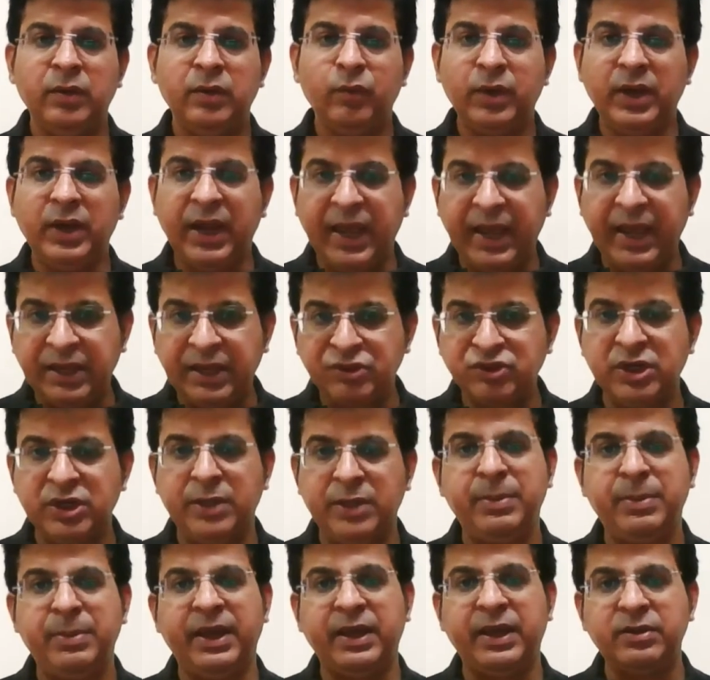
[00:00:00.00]
will
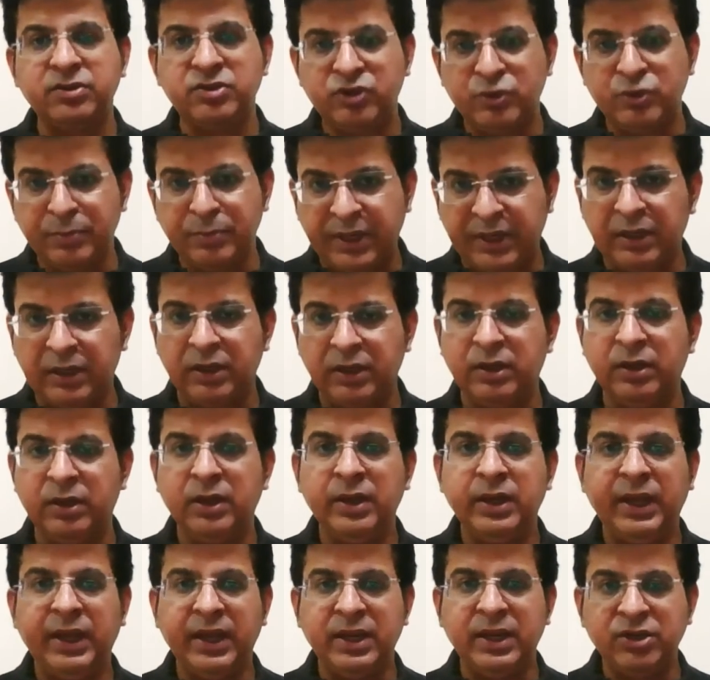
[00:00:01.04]
actually be instrumental
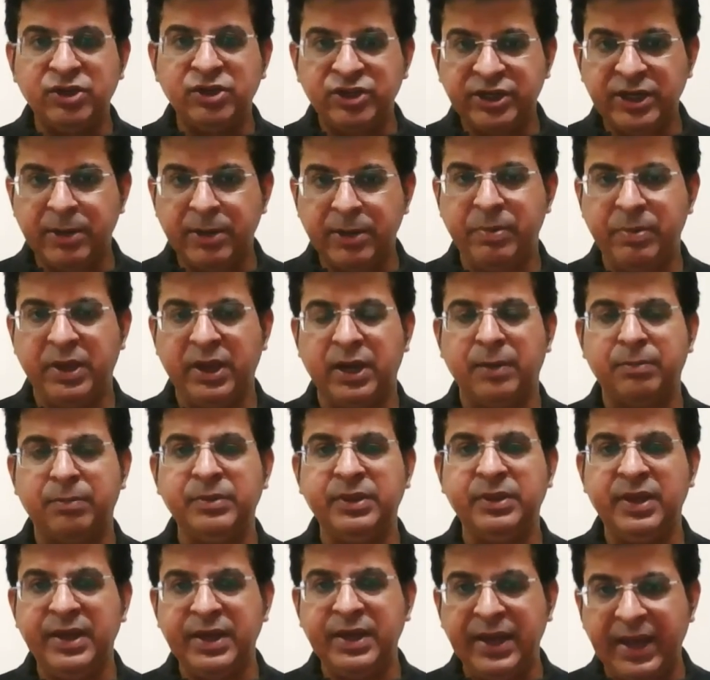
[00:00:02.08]
in shaping up
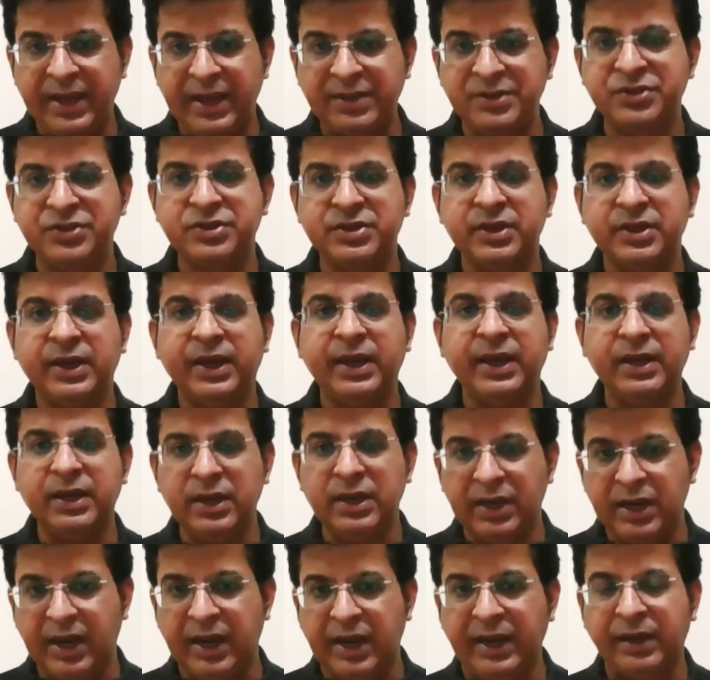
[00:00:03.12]
the next in
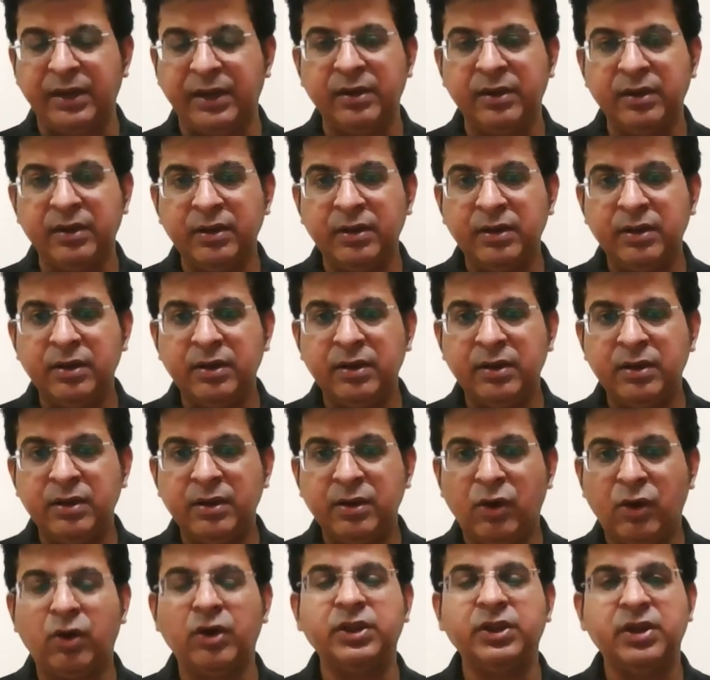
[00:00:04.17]
line
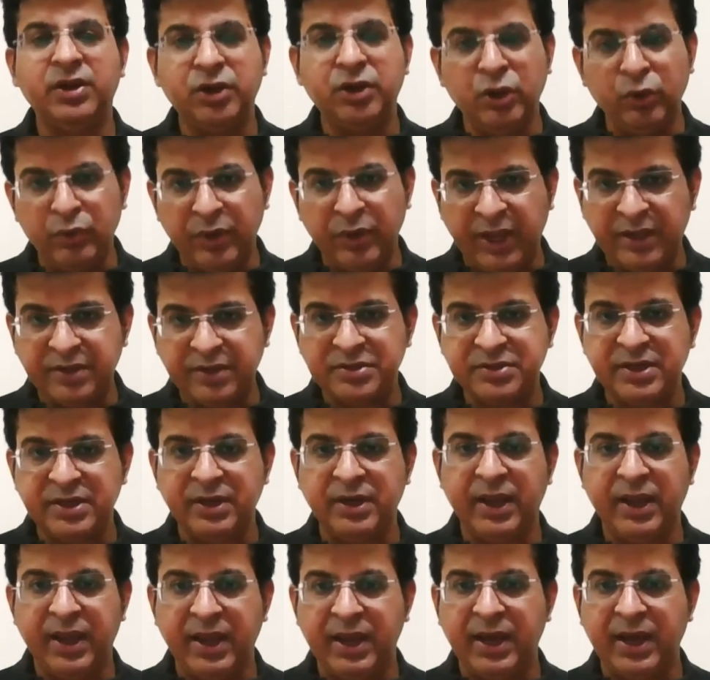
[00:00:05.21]
or the new next in
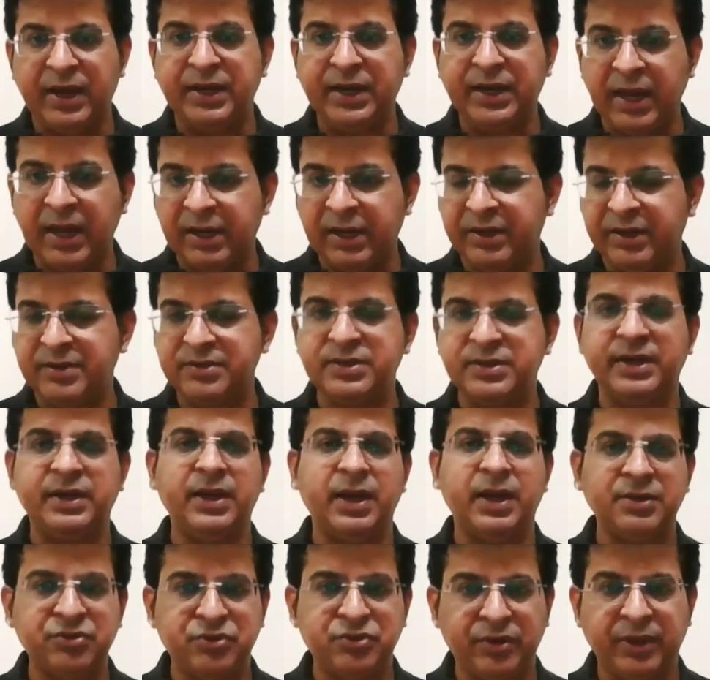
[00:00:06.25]
AI analytics
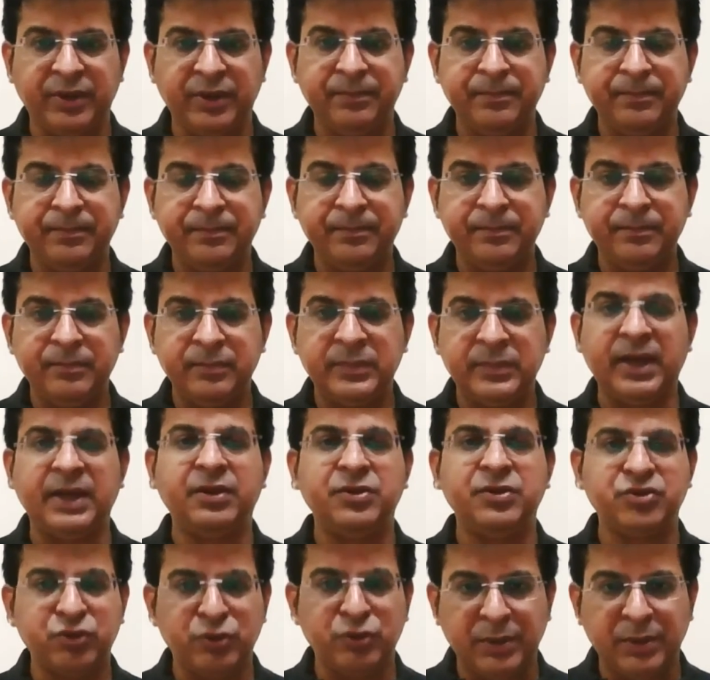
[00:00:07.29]
industry. Thank you
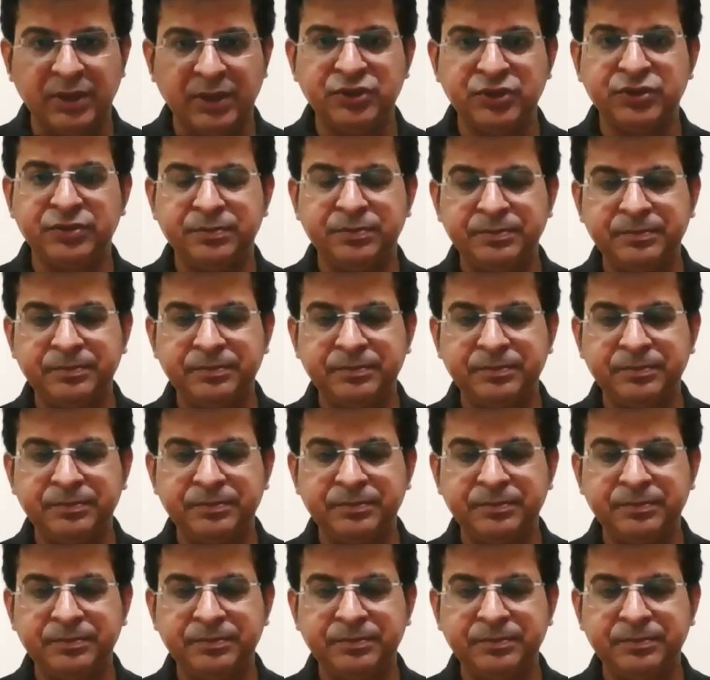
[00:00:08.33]
so much.